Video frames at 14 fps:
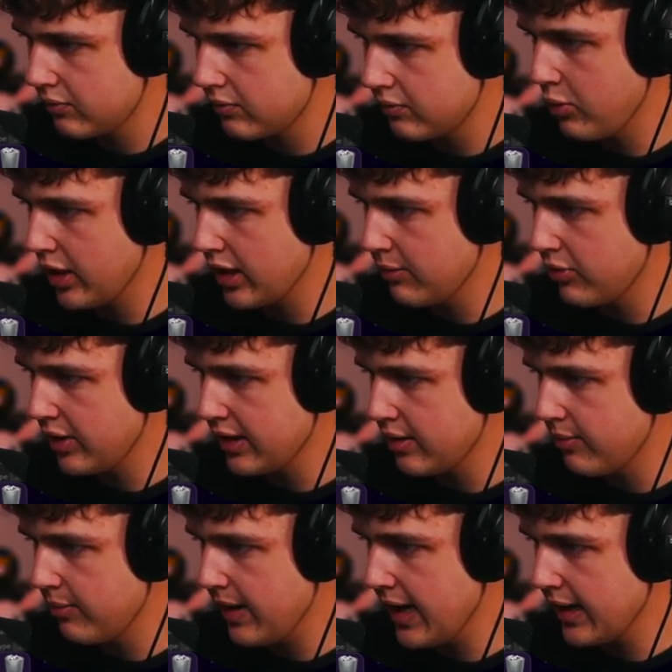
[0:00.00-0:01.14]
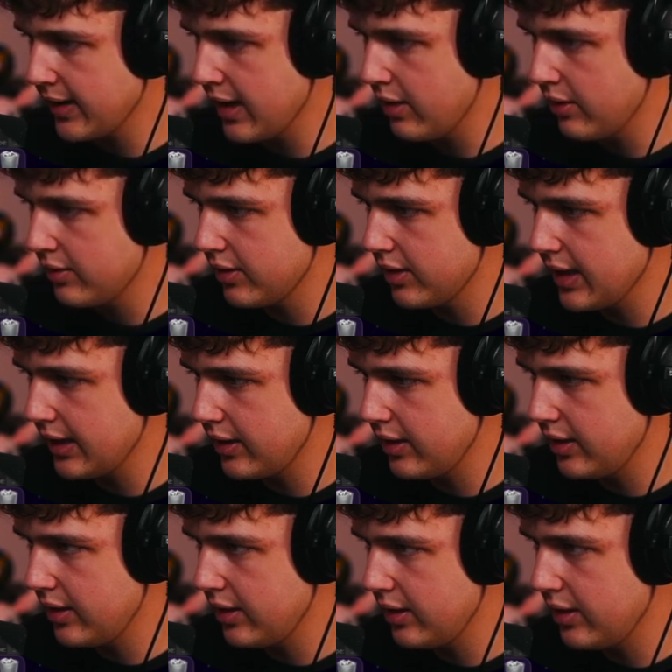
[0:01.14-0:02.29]
And we're going to bring them back down like
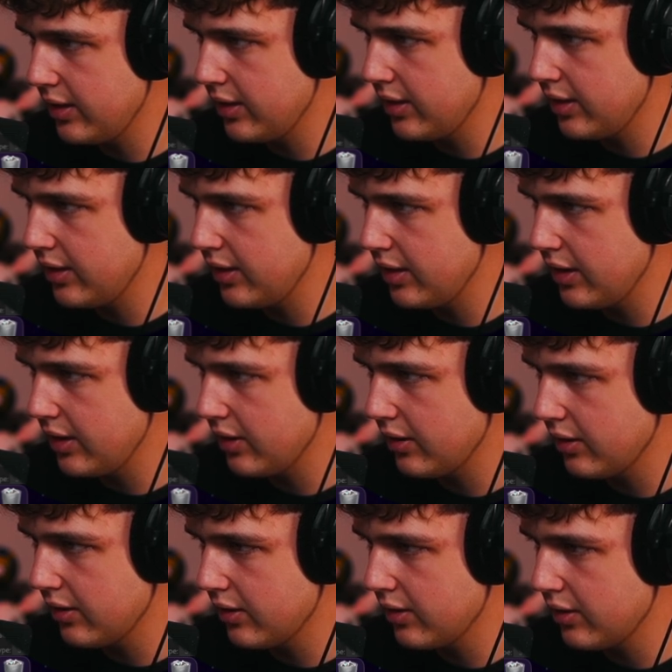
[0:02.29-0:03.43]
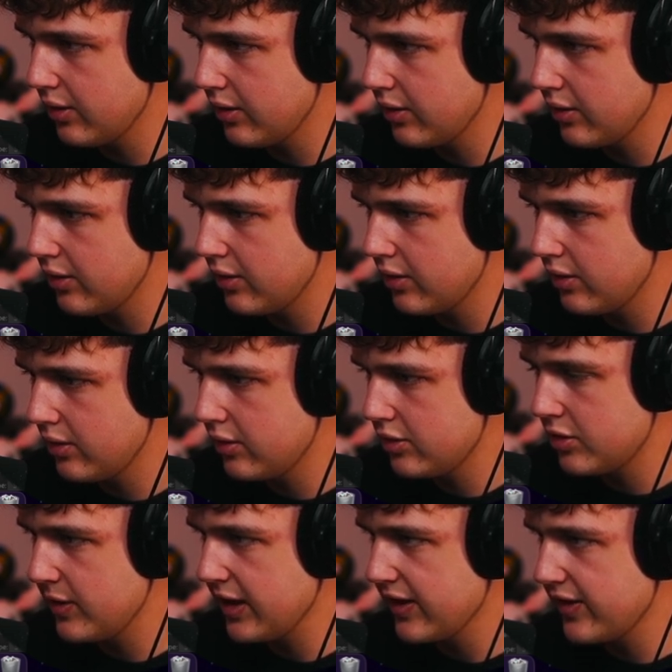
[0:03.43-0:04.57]
here.
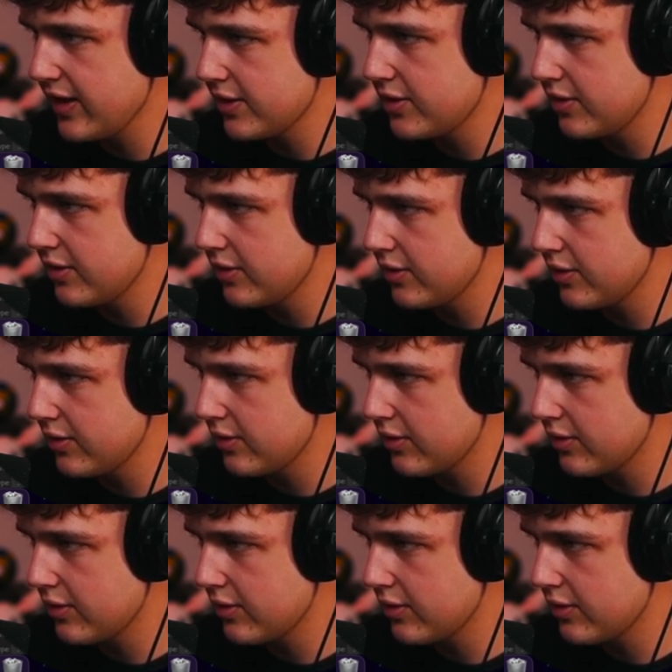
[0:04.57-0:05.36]
So we get this.